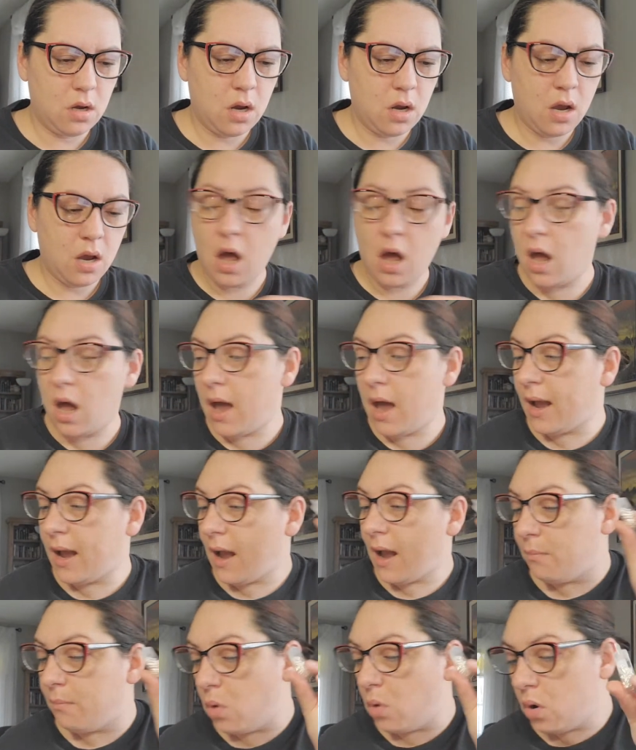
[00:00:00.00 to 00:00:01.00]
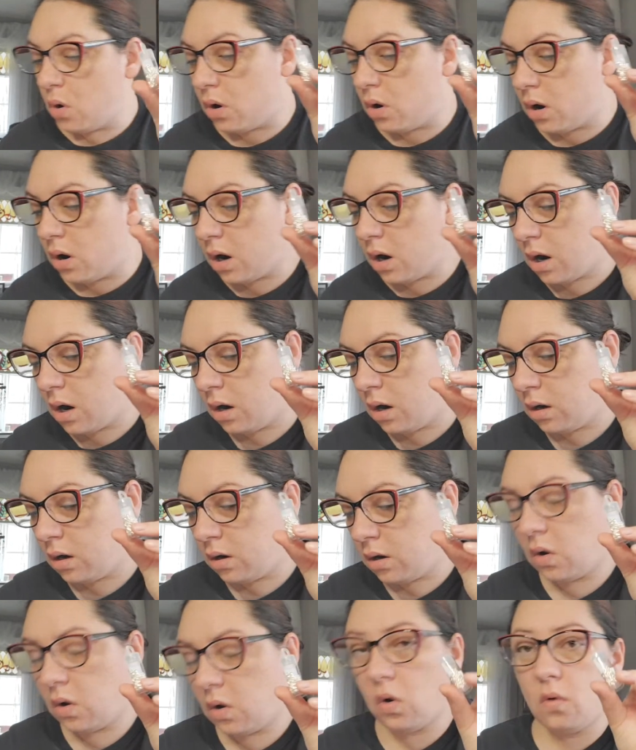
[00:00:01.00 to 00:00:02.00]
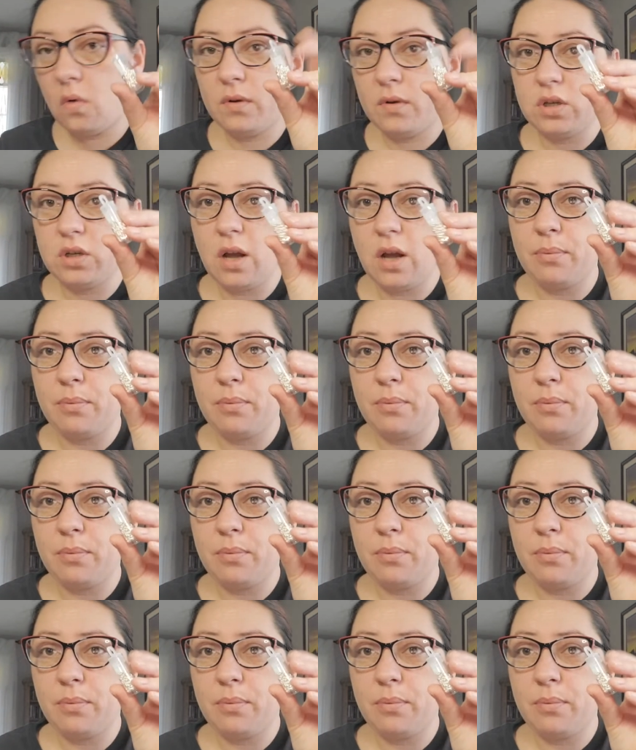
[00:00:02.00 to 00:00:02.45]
Uh, I got more oval jump